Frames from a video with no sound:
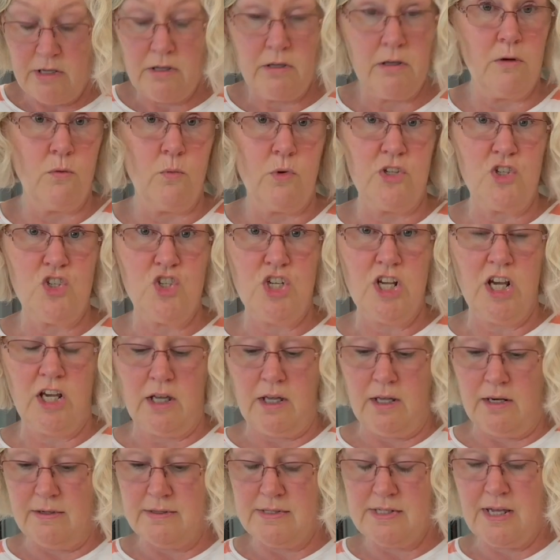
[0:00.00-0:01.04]
good with
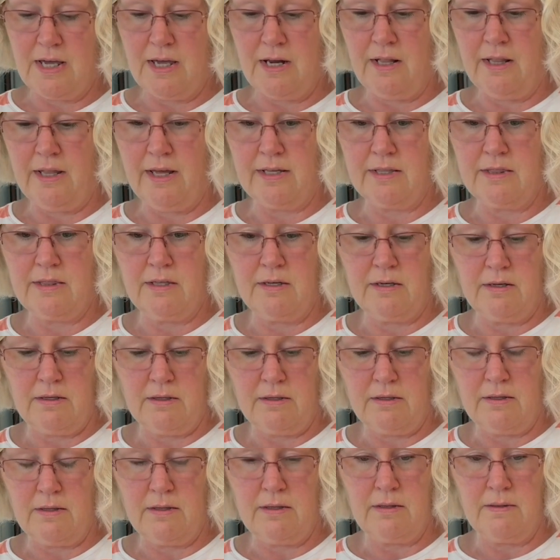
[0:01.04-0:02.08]
chicken. It's kind of like
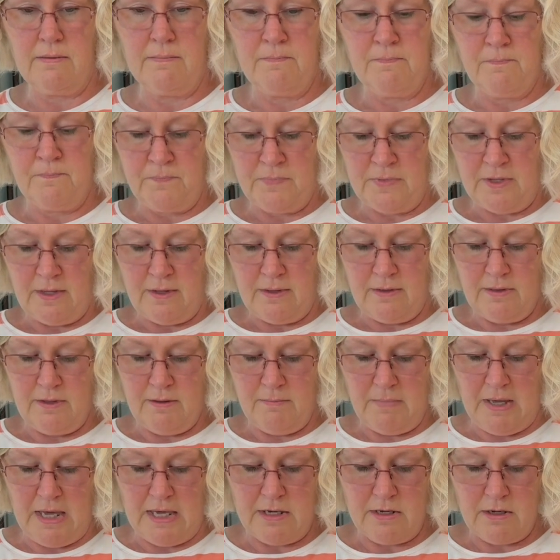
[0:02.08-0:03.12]
the
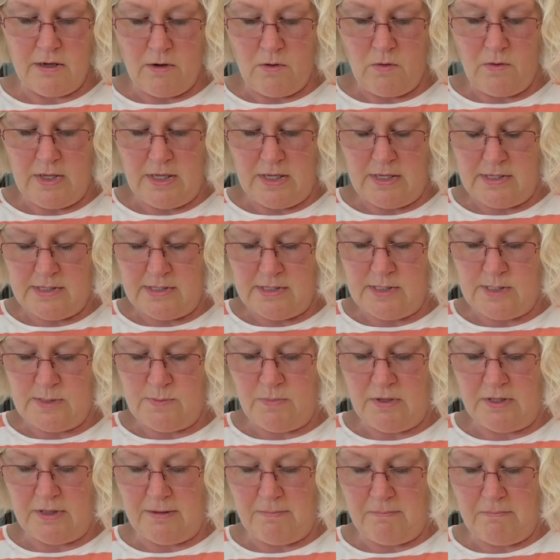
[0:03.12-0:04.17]
mango is,
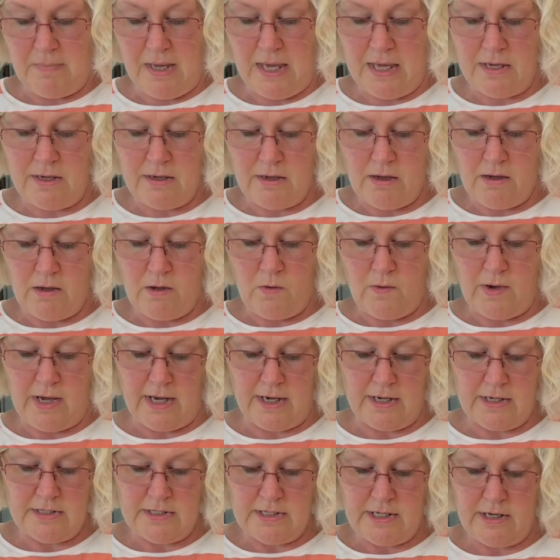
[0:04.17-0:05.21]
but the mango, I
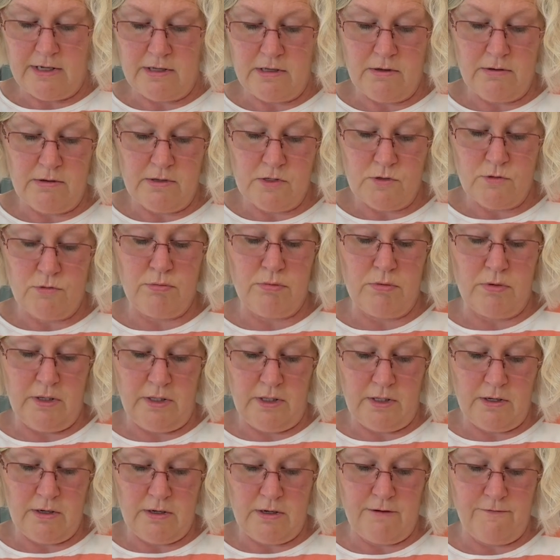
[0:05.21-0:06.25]
can tell you, is
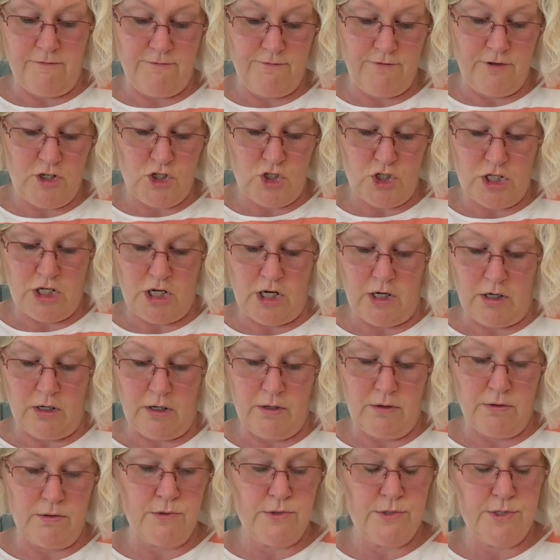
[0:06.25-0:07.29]
really good on fish
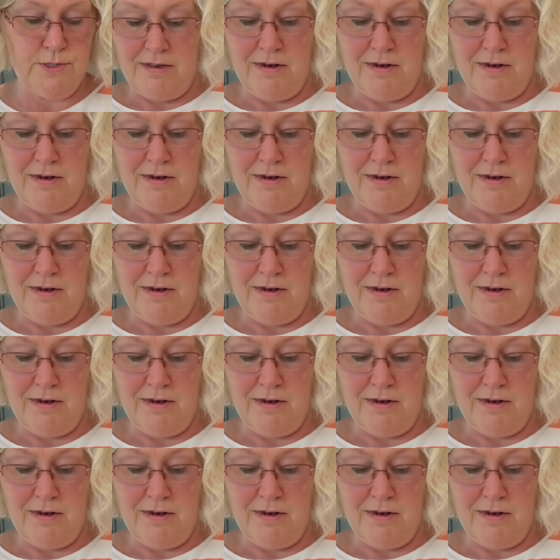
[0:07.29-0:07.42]
tacos.